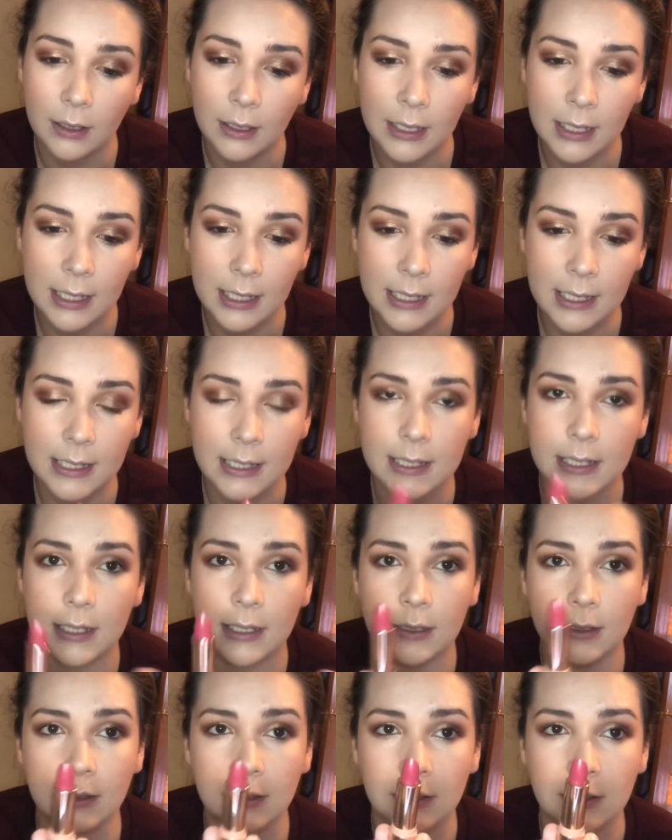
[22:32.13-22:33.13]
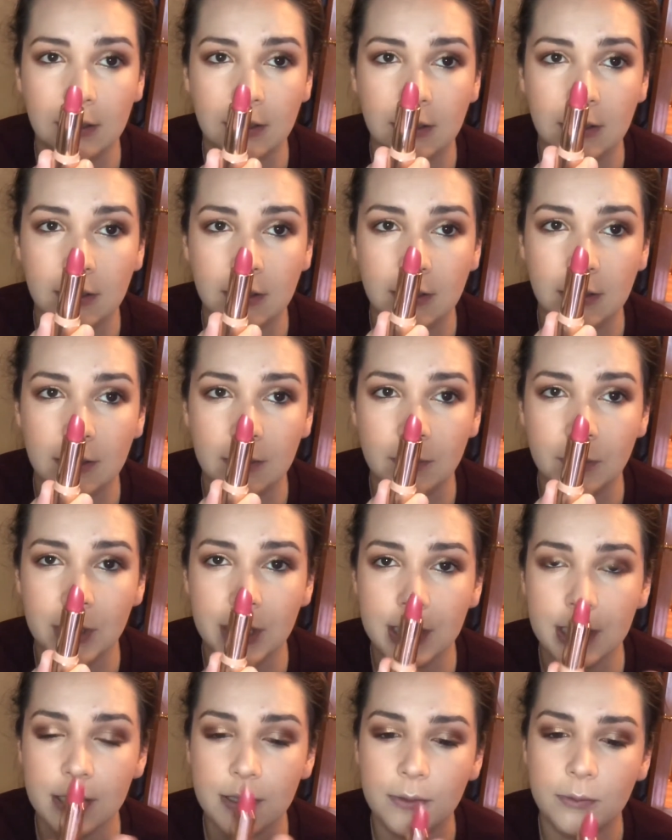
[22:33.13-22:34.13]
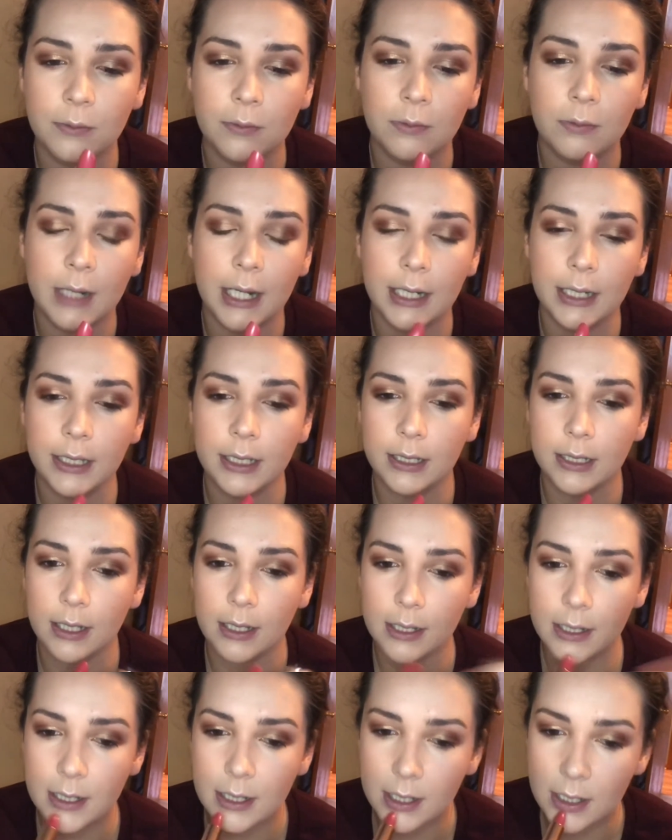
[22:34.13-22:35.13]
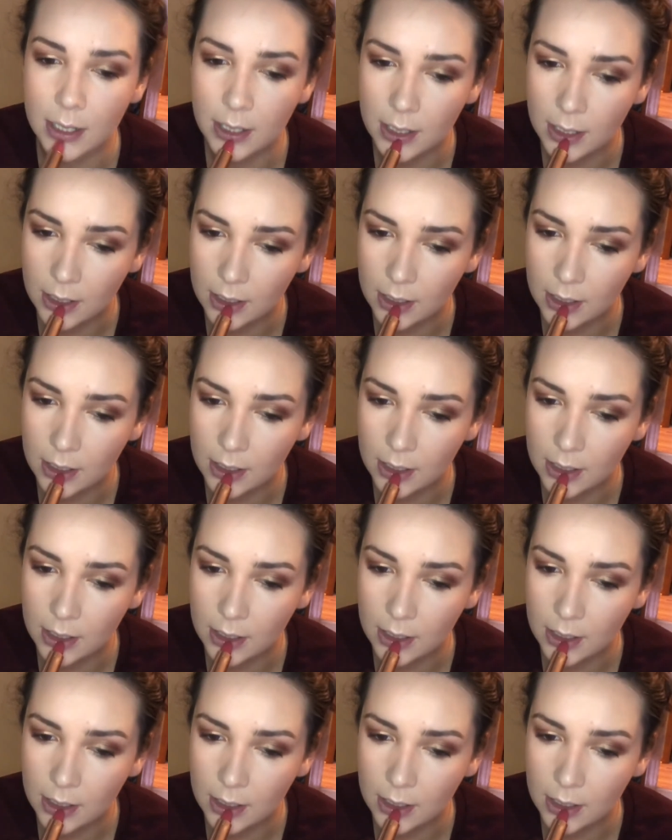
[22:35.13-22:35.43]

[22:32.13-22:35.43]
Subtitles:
It is a pretty red color.